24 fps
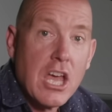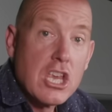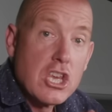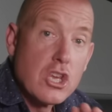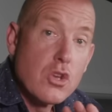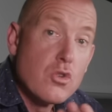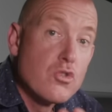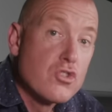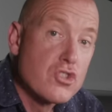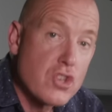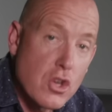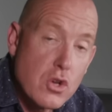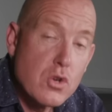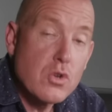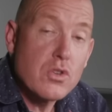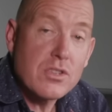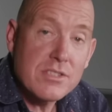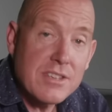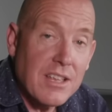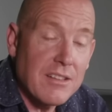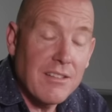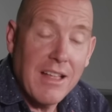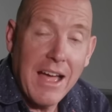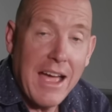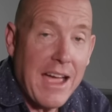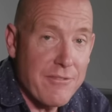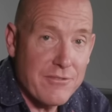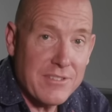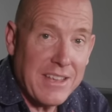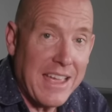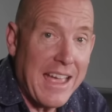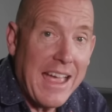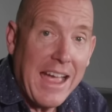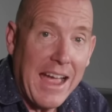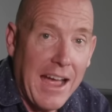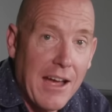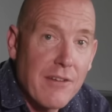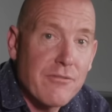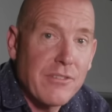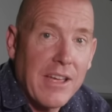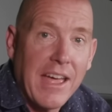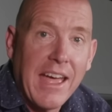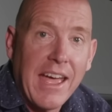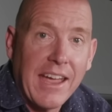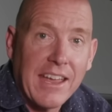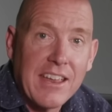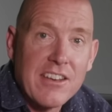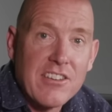You do still have to have
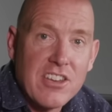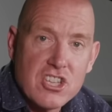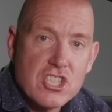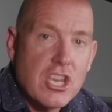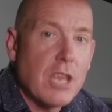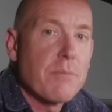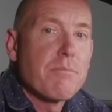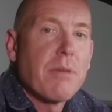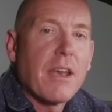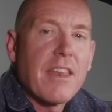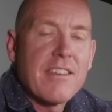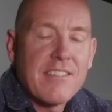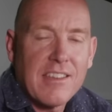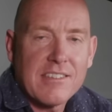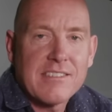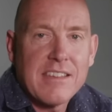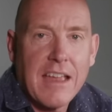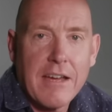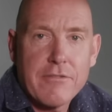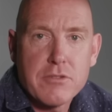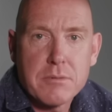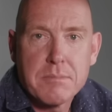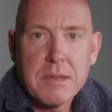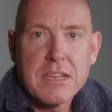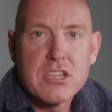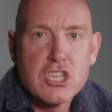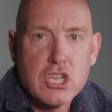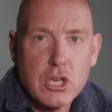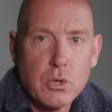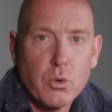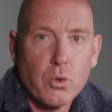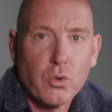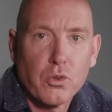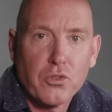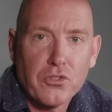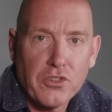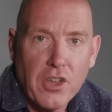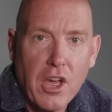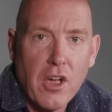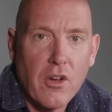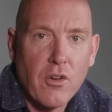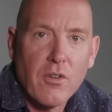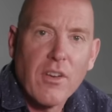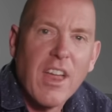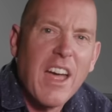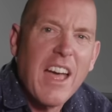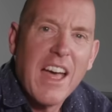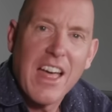air conditioning, but it doesn't have to be dual
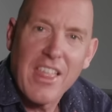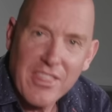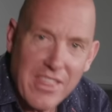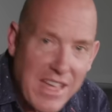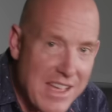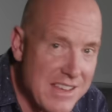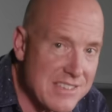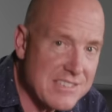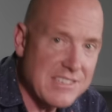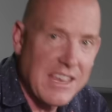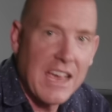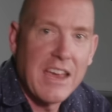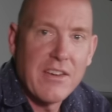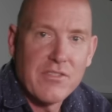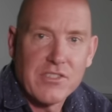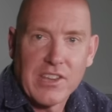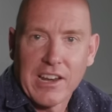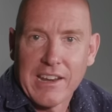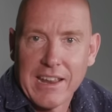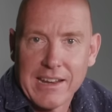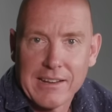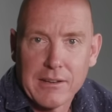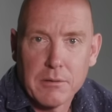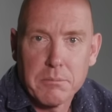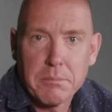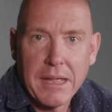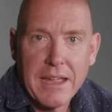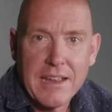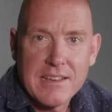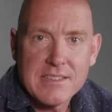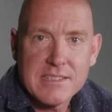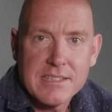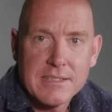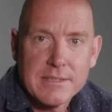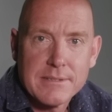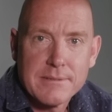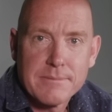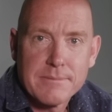zone. That saves a little bit.